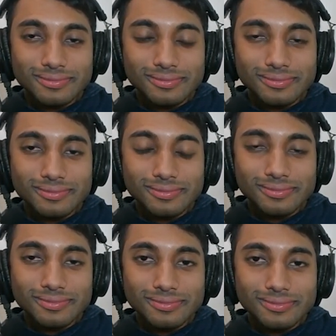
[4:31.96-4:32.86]

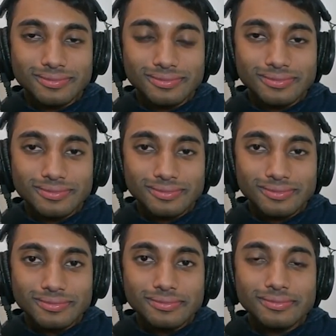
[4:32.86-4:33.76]

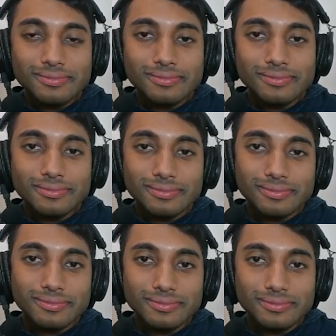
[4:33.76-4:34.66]

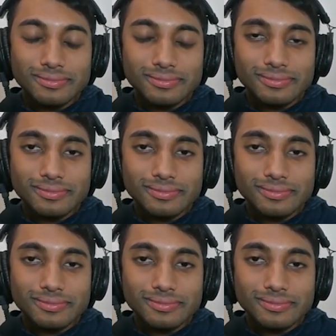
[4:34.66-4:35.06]
No words are spoken by the person on screen.